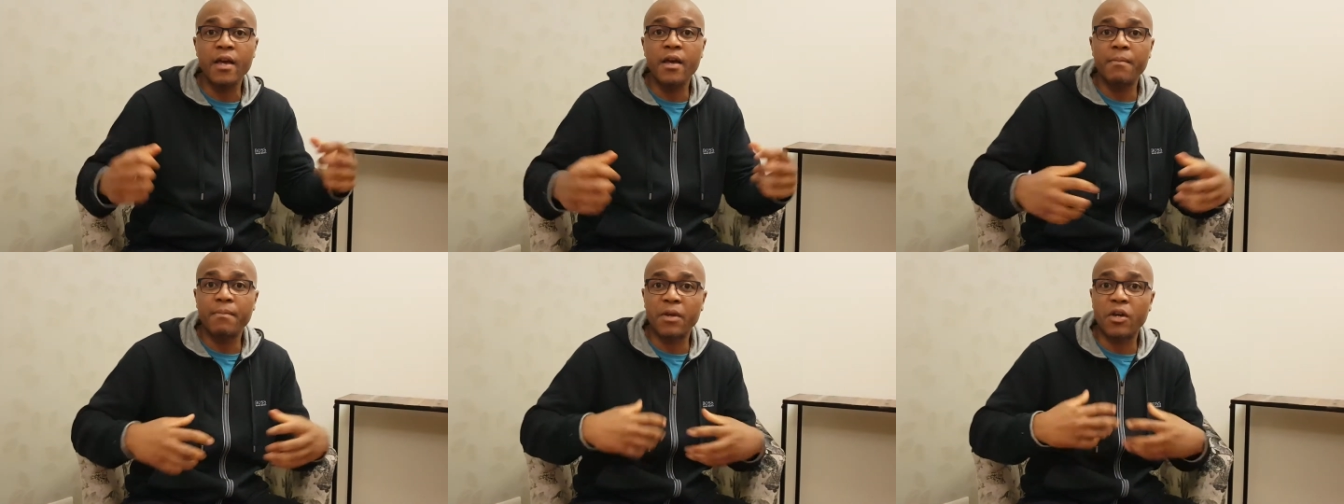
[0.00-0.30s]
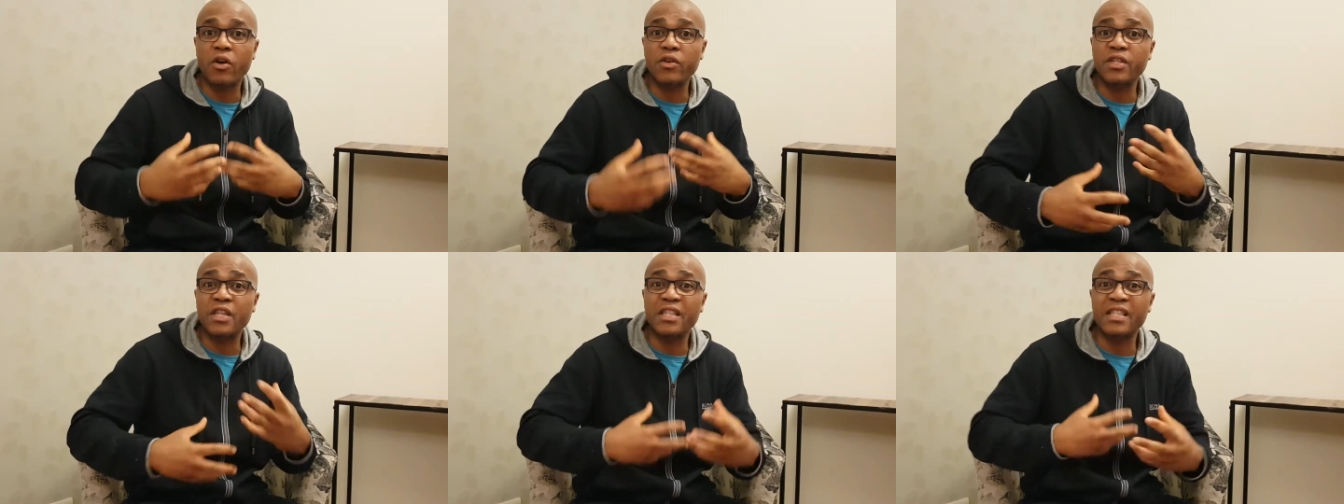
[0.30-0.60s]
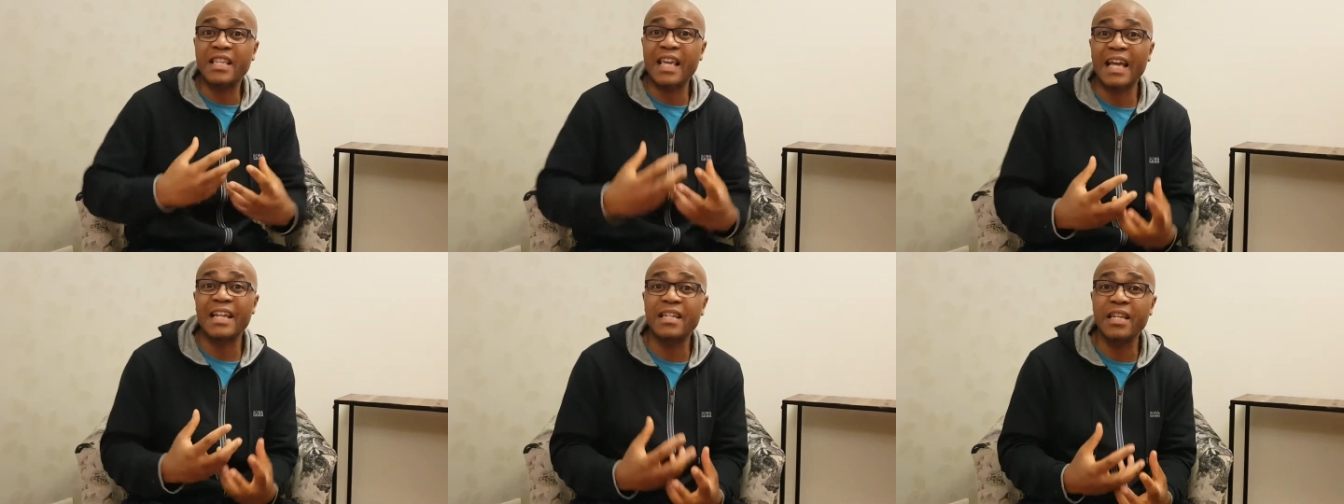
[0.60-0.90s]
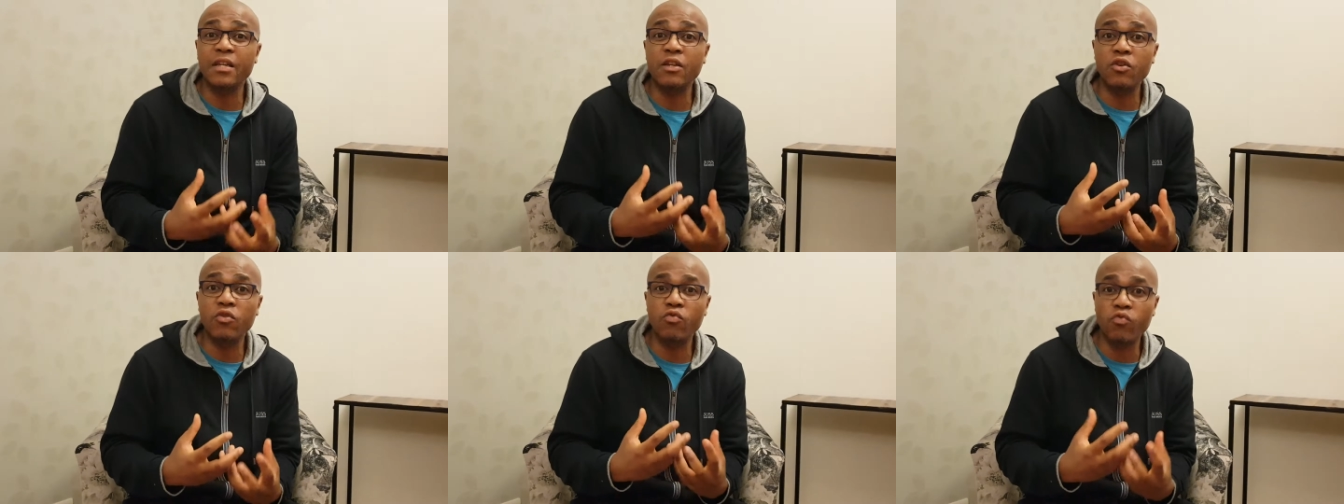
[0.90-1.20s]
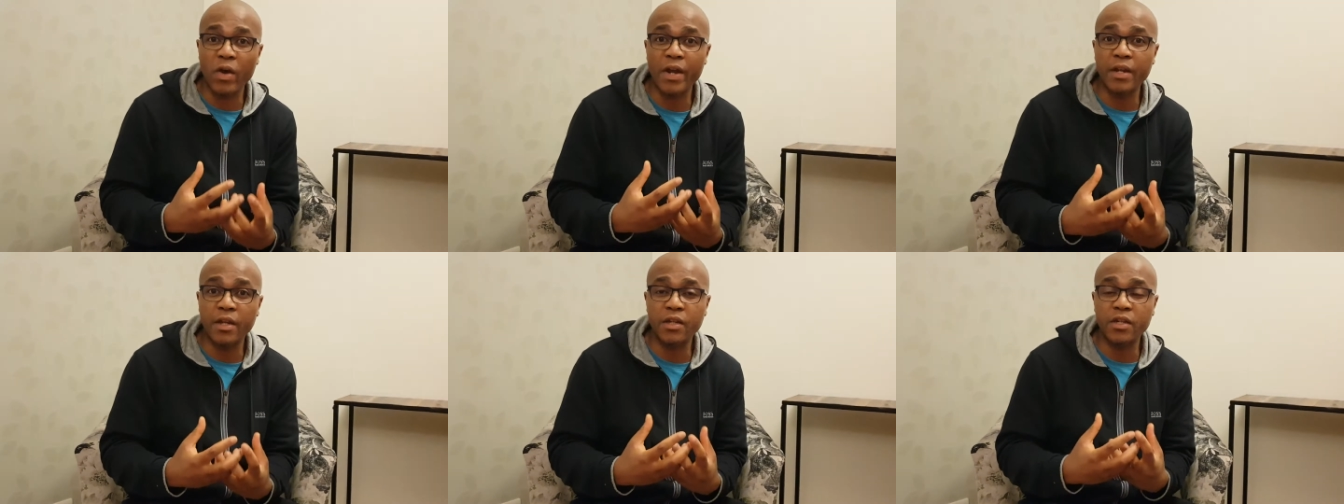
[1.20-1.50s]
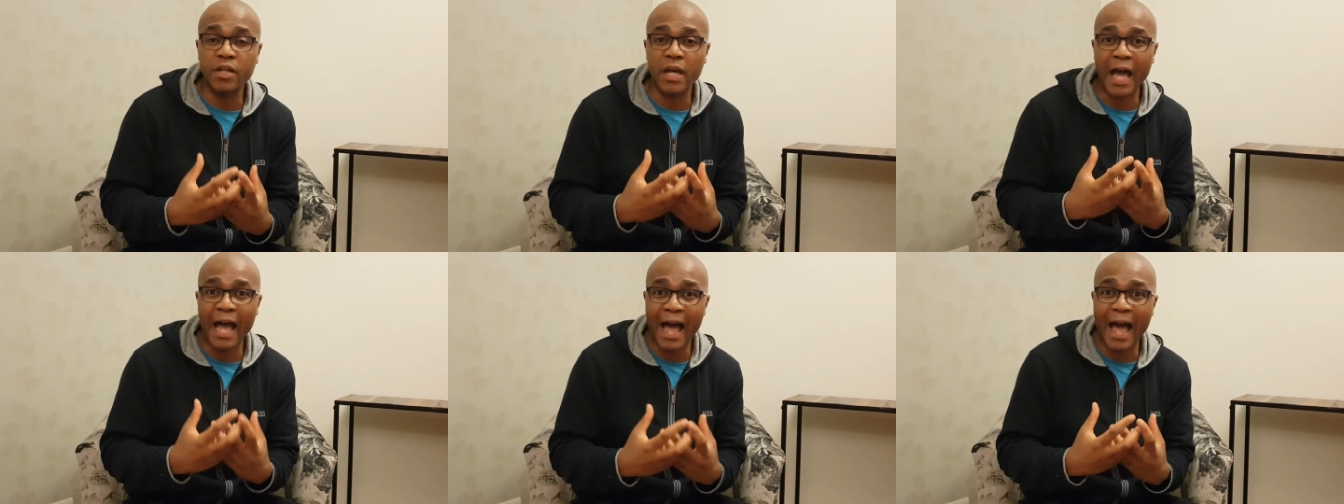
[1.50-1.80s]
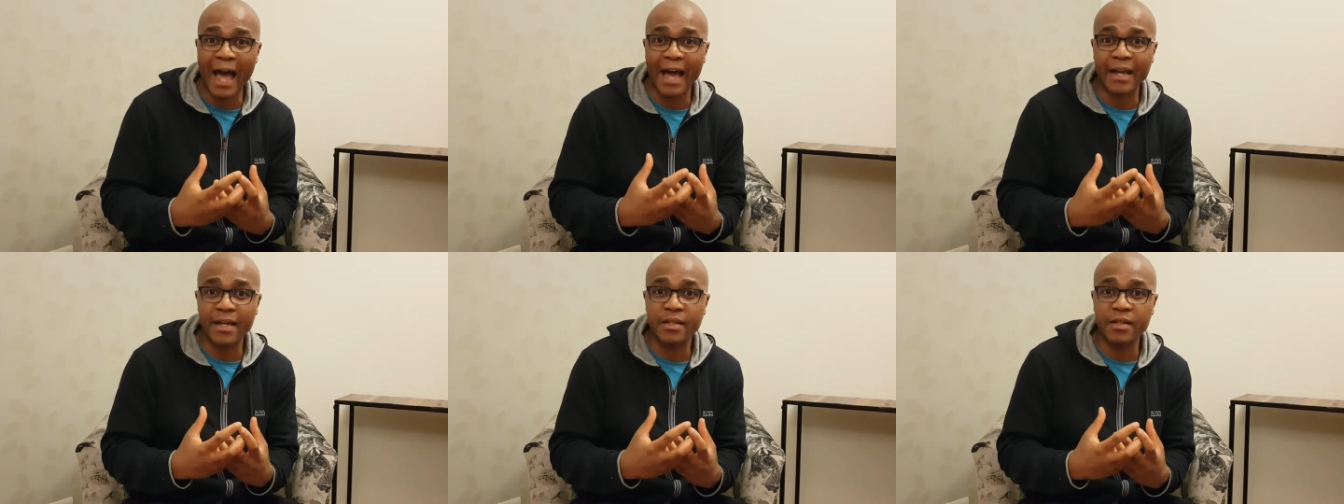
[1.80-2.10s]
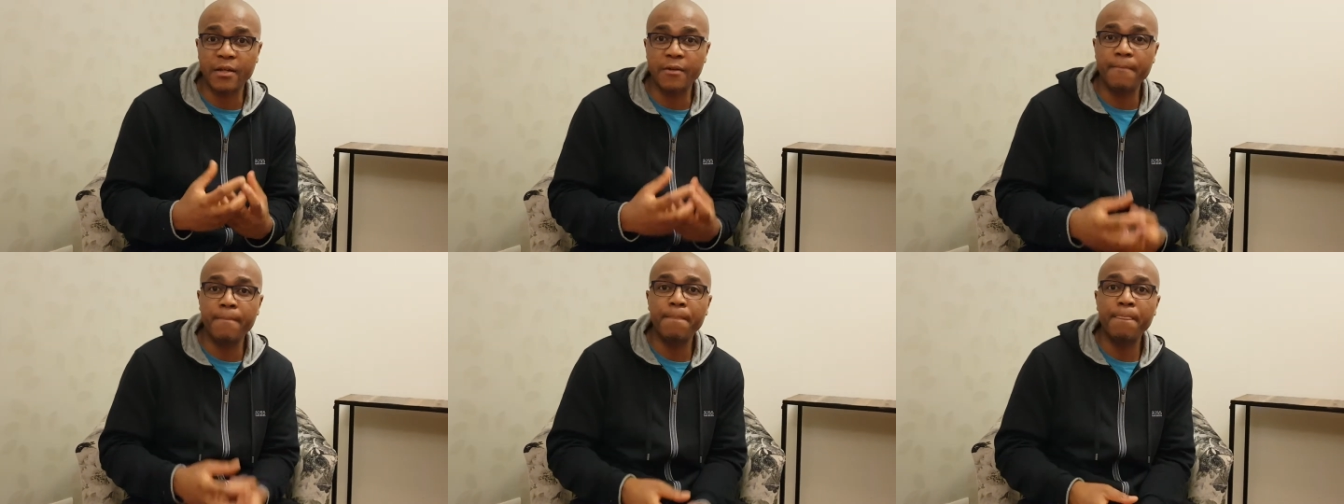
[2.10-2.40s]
because it's getting you ready to act.